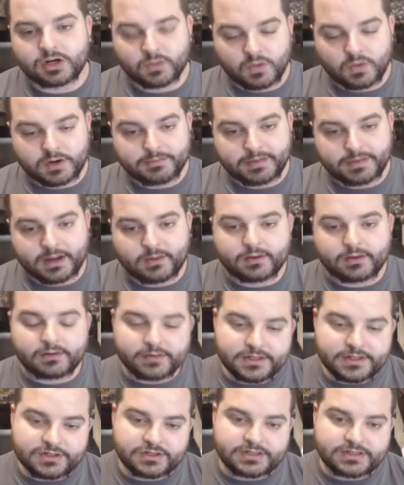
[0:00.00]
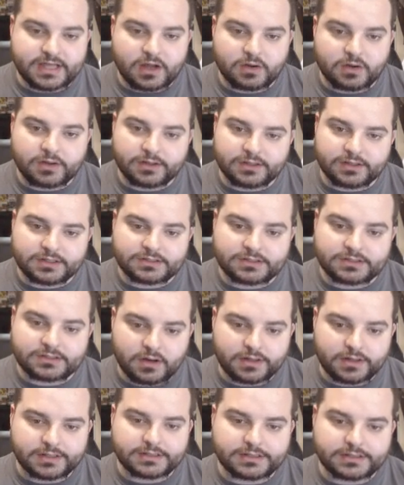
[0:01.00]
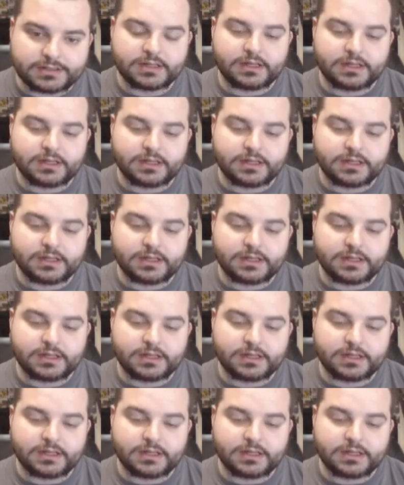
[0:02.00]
1-power creatures, how good this card is,